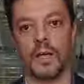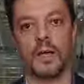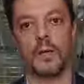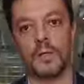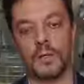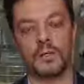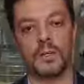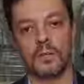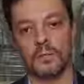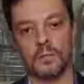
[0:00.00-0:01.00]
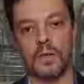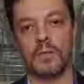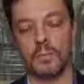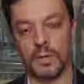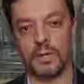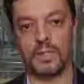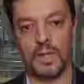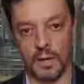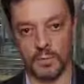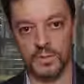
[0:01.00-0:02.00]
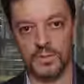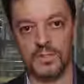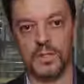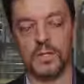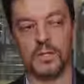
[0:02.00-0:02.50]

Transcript: how that variability happens,